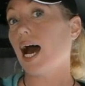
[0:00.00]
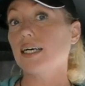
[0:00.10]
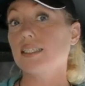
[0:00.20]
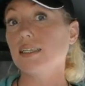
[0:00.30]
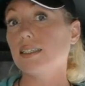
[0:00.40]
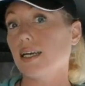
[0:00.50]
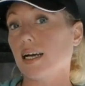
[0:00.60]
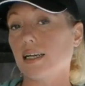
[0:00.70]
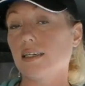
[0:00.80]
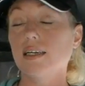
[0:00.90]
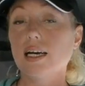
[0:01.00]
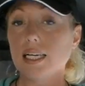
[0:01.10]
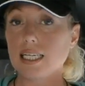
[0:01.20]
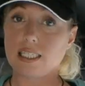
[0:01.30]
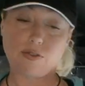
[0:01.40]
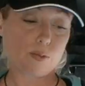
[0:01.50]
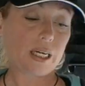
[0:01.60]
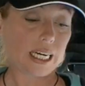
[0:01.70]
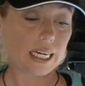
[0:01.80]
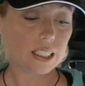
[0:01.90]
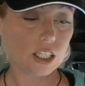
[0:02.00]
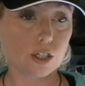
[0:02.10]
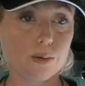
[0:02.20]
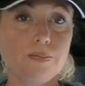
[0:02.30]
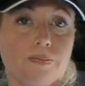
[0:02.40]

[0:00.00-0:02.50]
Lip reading: access and easy for me to get to.